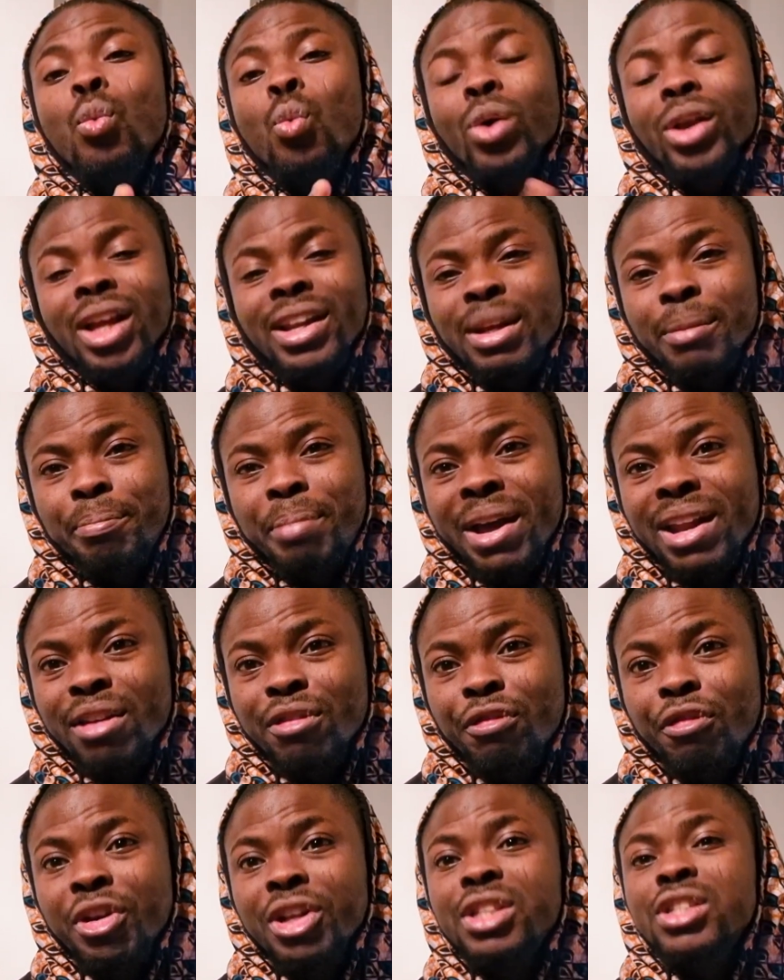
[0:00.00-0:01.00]
What are the
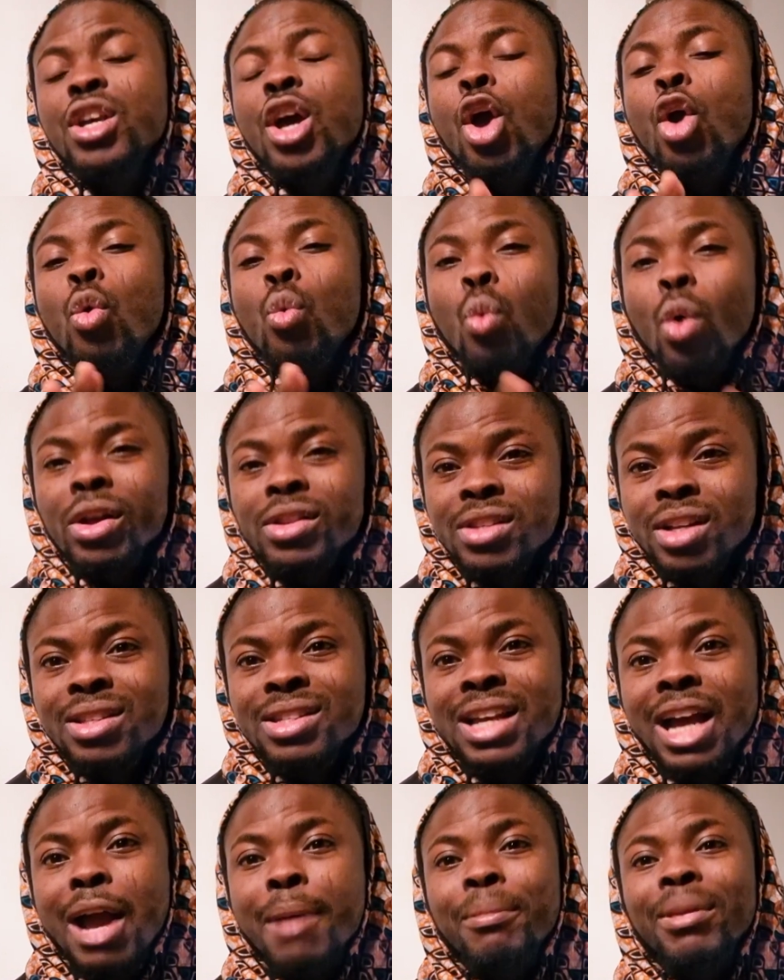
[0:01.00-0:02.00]
benefits? What's the
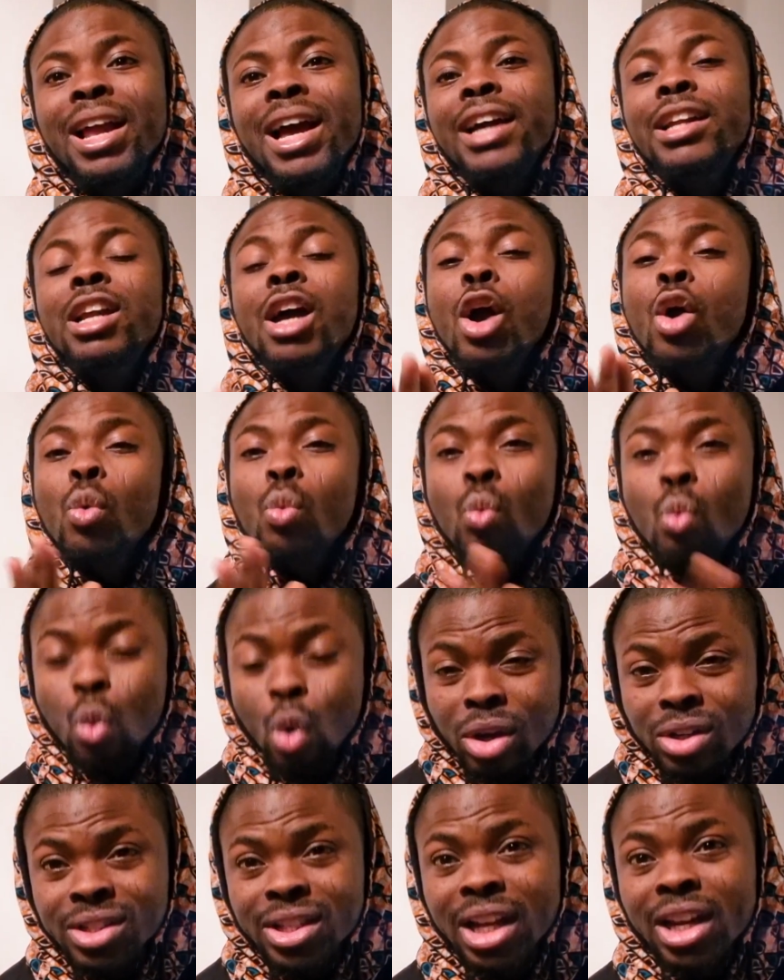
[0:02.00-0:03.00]
timeline?
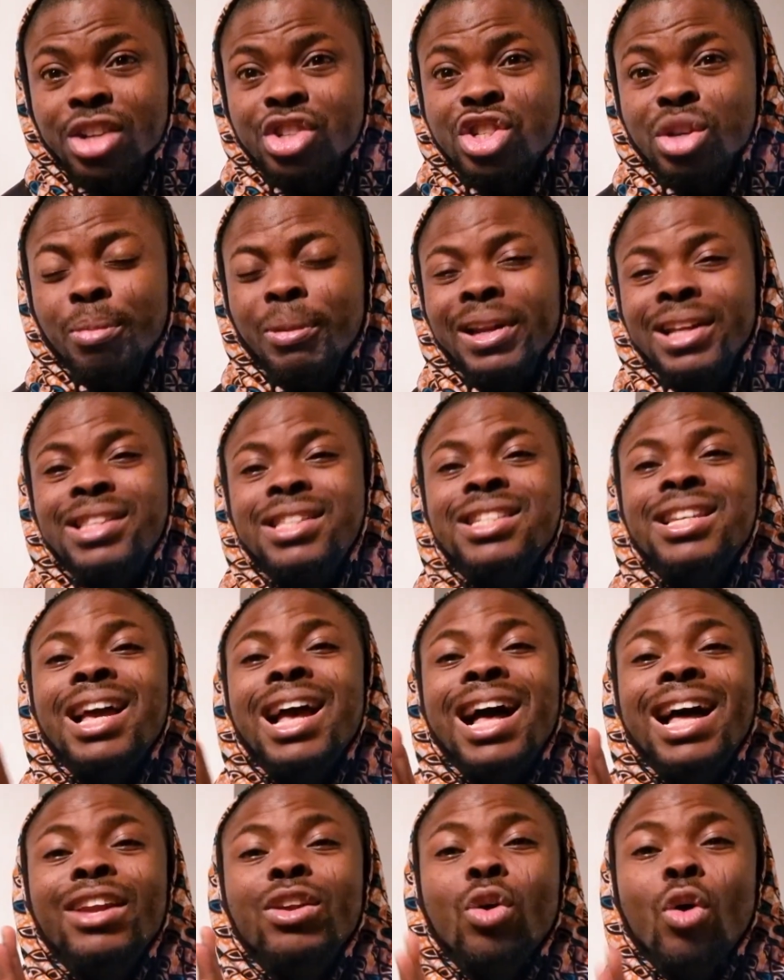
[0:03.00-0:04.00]
What's the
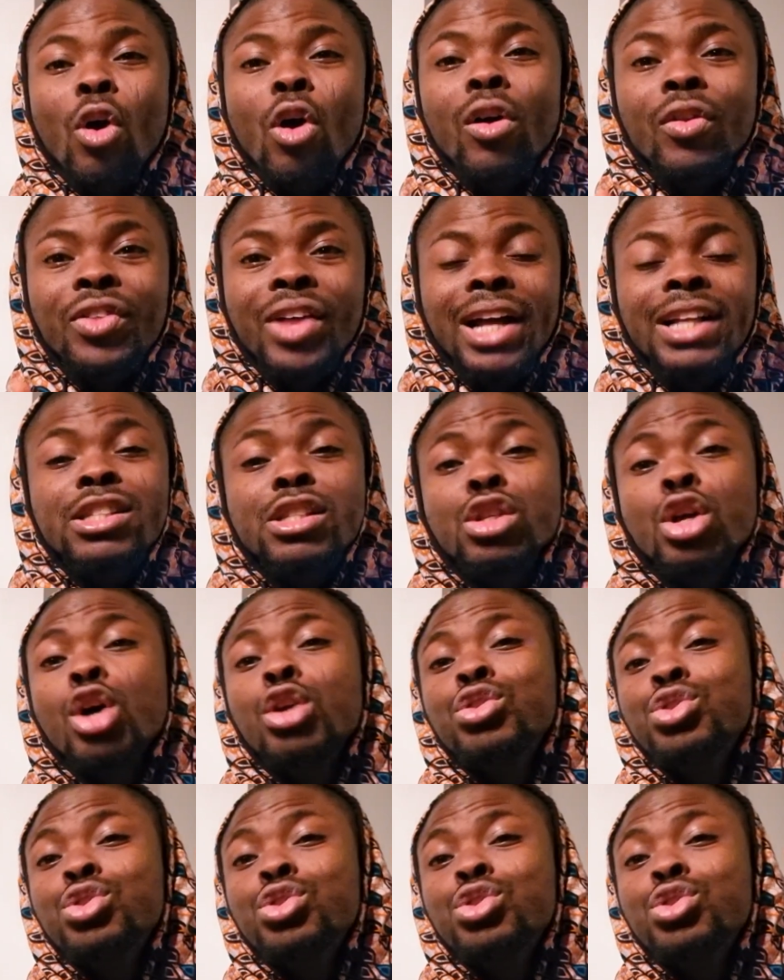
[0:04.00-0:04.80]
eligibility and all that?